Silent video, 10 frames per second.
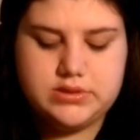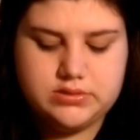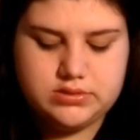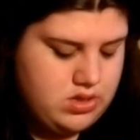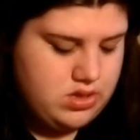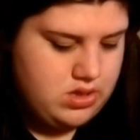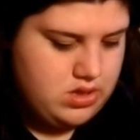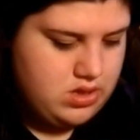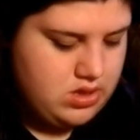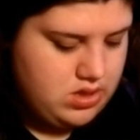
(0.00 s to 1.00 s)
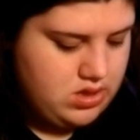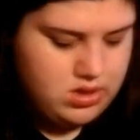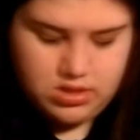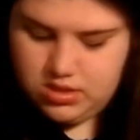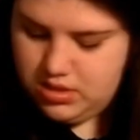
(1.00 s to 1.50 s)

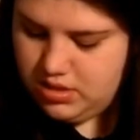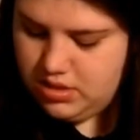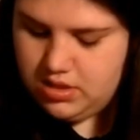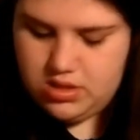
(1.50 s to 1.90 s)
Nothing is said.